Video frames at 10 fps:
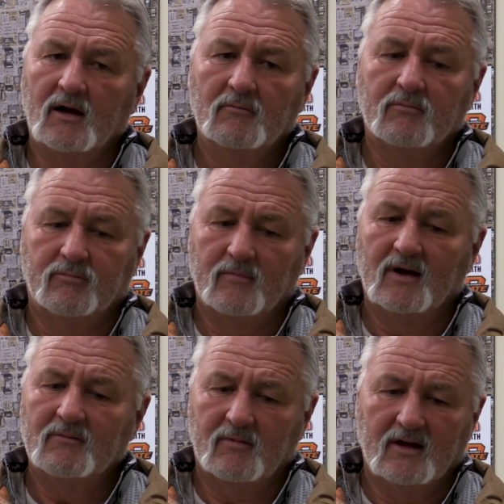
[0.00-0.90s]
to.
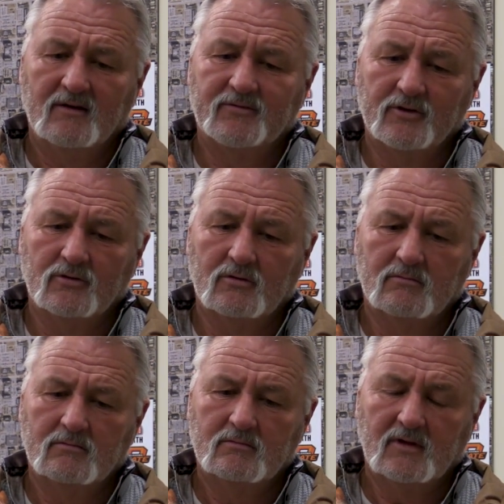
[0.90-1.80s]
I
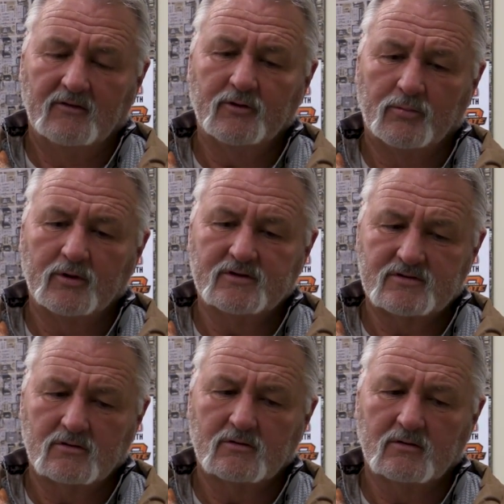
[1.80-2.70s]
feel pretty
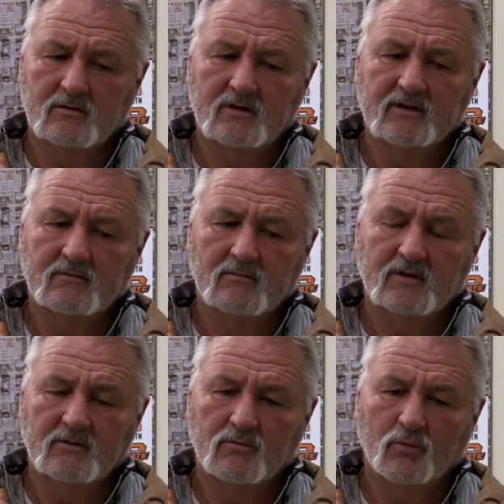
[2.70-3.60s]
certain
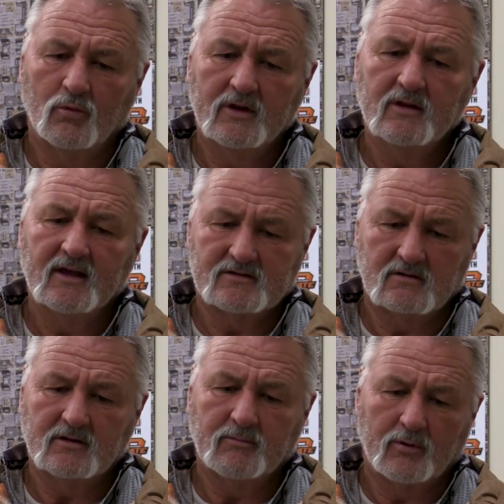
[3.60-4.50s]
that we
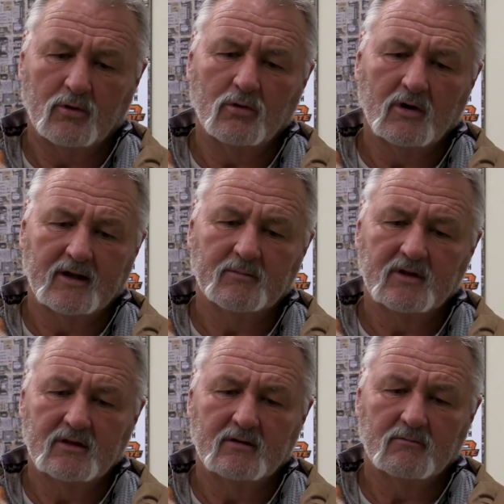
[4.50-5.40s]
actually programmed
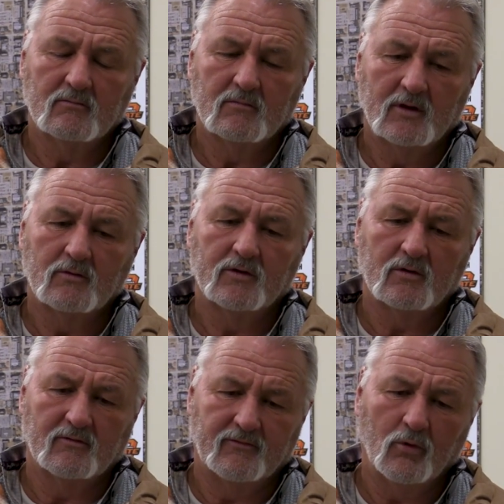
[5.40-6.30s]
in. There
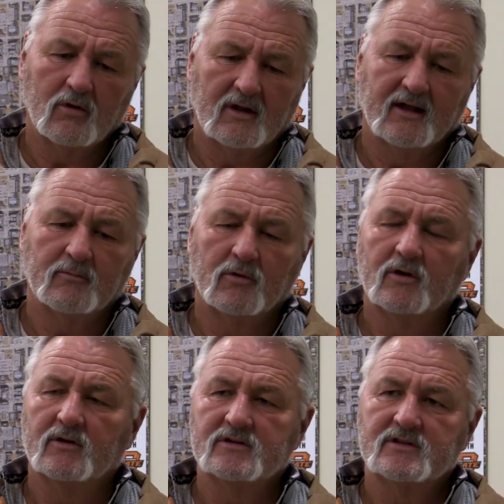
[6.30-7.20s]
are four
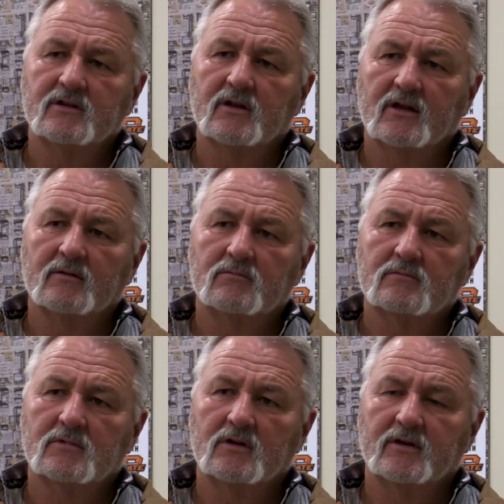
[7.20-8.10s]
libraries in that
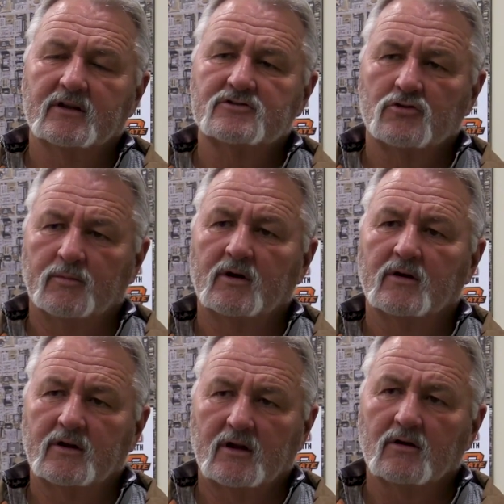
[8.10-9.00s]

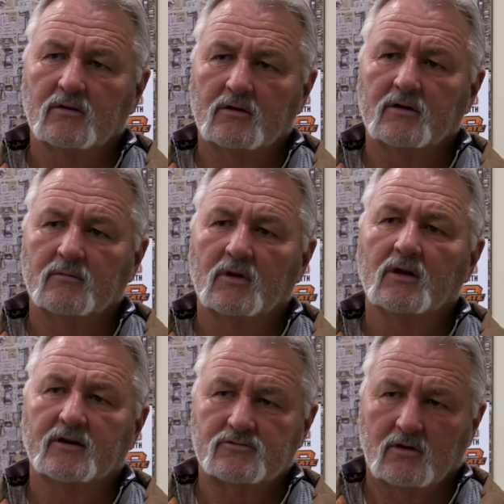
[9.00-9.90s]
Schulmerich Carillon
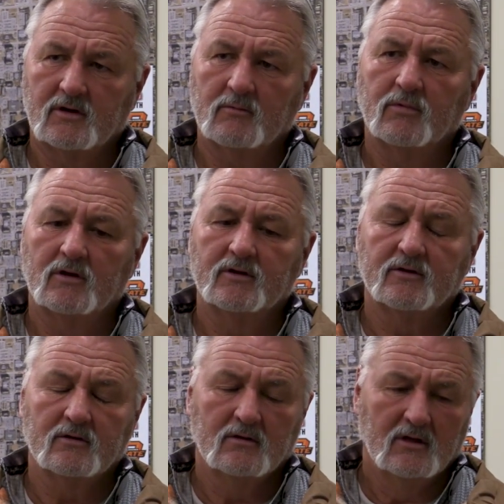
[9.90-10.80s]
electronic
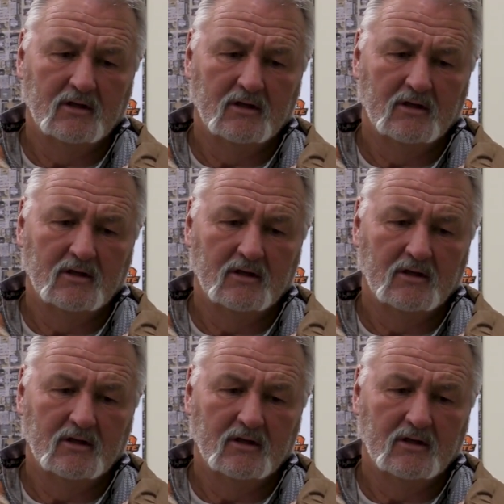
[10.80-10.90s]
player,